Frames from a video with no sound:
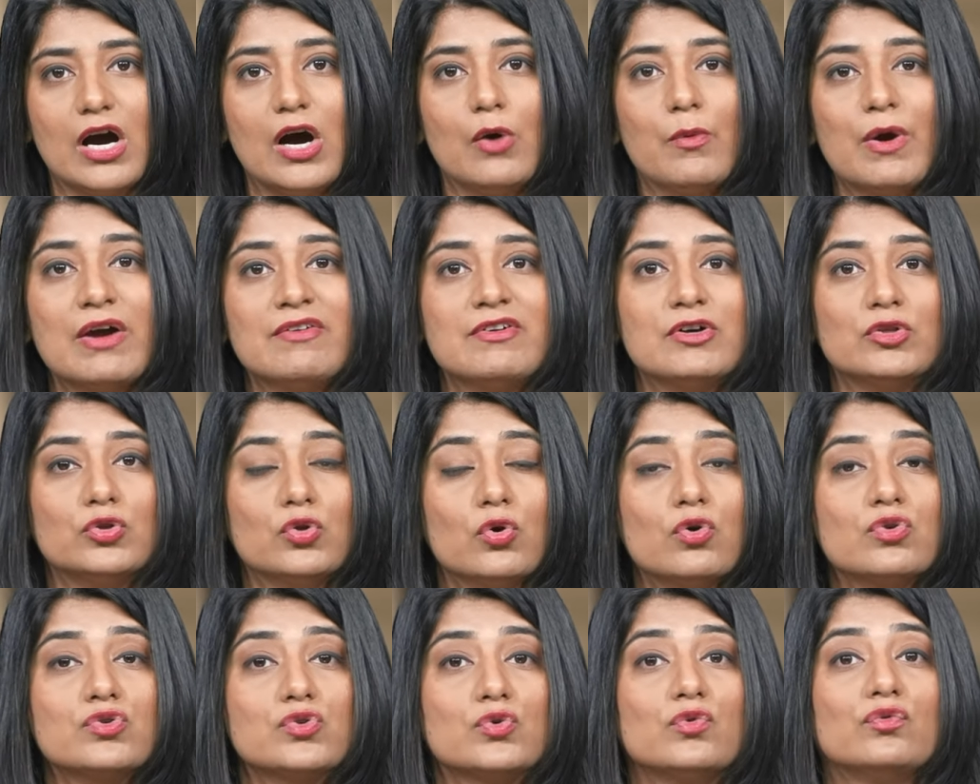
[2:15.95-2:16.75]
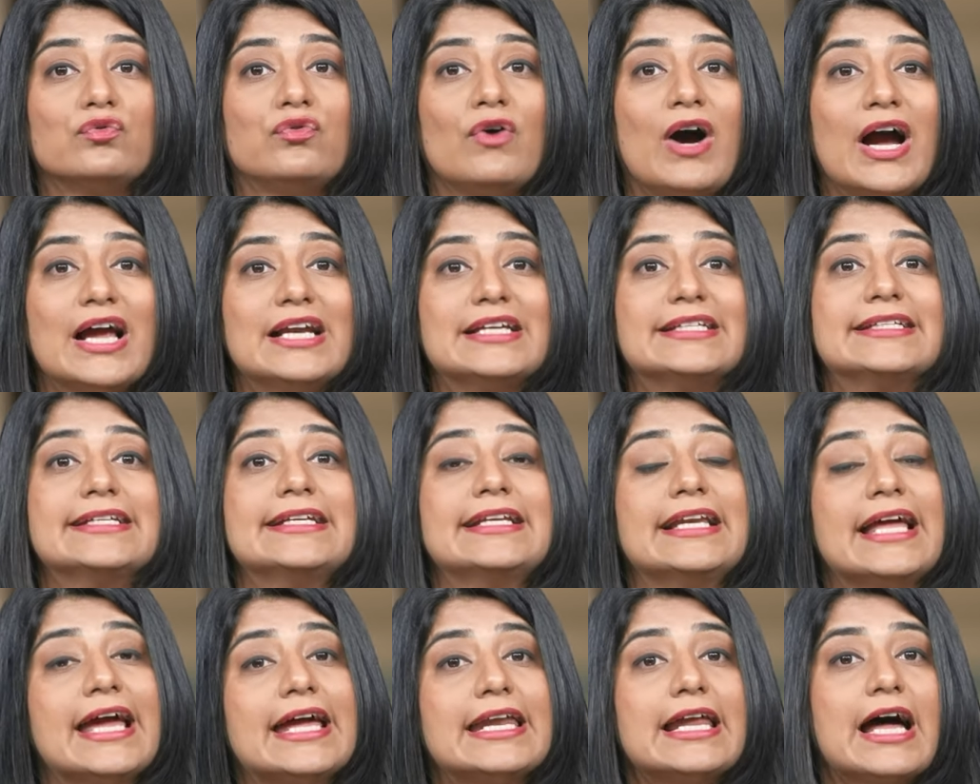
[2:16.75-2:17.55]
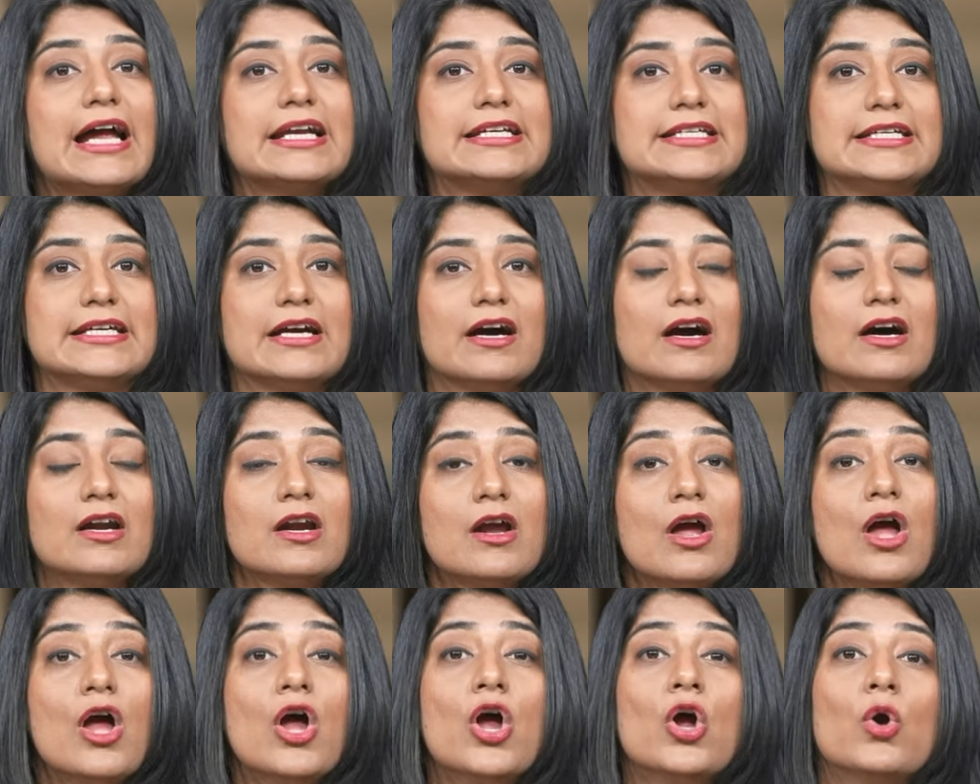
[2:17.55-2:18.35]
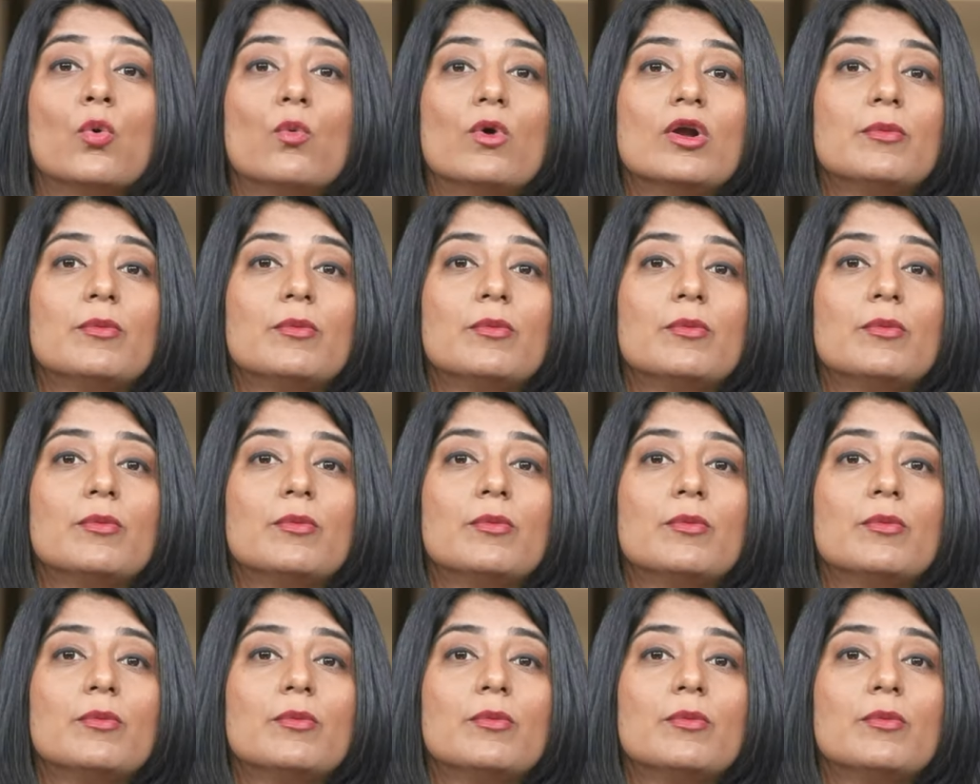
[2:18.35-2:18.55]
However, those who file delayed ITR